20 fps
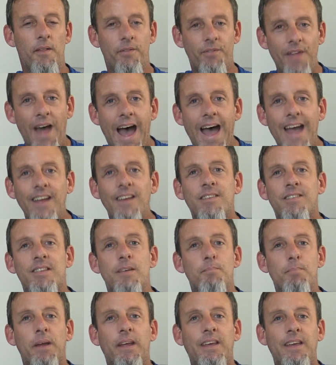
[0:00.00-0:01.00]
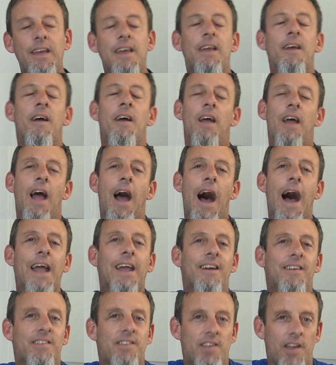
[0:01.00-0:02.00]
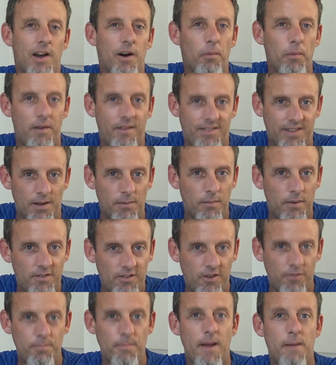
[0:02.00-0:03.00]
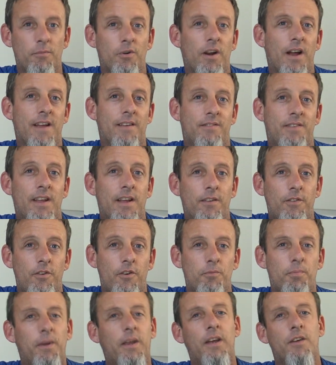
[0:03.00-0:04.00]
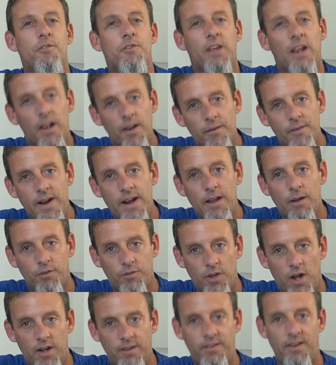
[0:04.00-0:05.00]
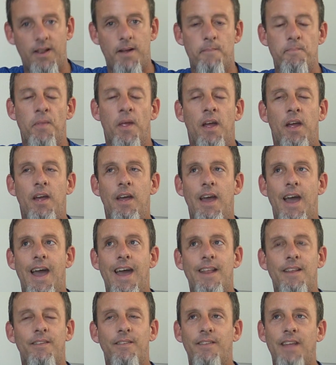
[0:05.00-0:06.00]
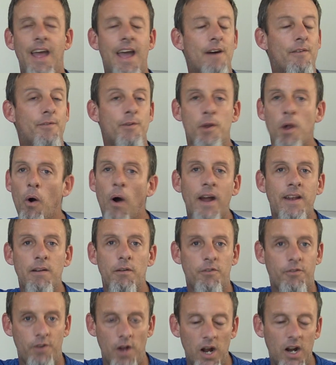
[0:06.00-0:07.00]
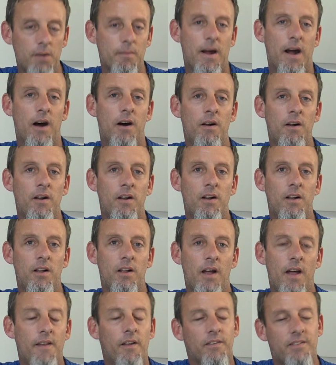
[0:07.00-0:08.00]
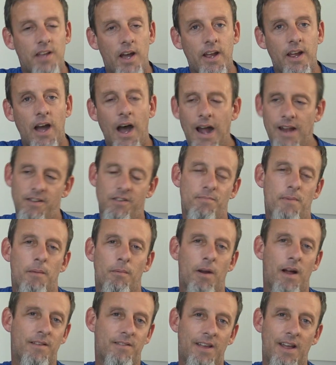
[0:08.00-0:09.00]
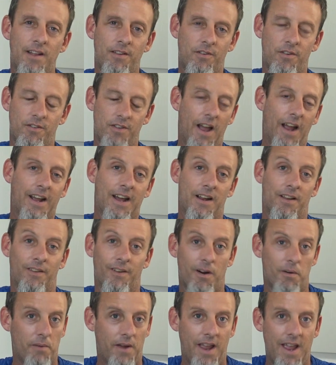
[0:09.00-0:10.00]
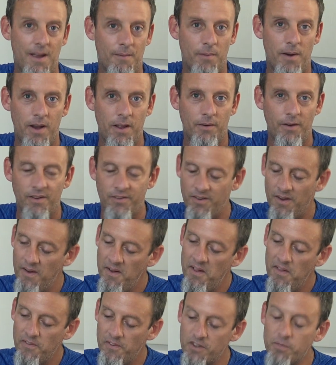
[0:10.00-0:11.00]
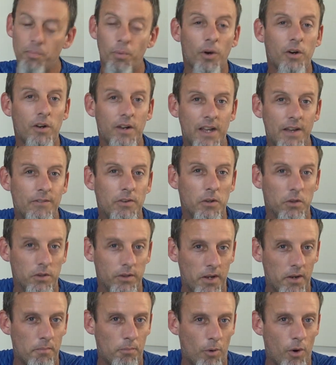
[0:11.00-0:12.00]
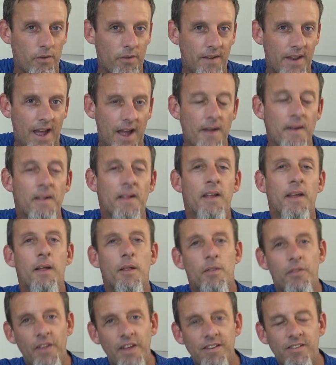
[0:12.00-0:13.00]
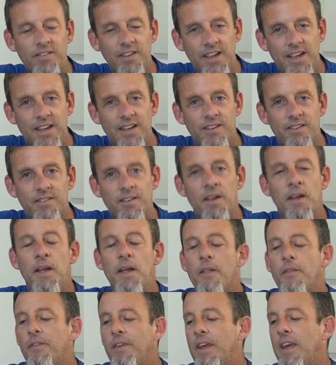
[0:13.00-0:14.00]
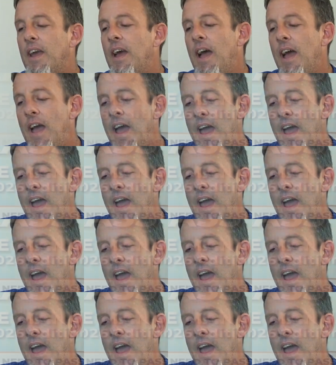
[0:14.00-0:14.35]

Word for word: That is the big key. I could tell when someone just memorized answers because you get on the radio and talk to them, and they have no idea what you're talking about, and they'll tell you, I just memorized the answers. I gotta learn what ham radio is. This book will give you a little more than that. This is the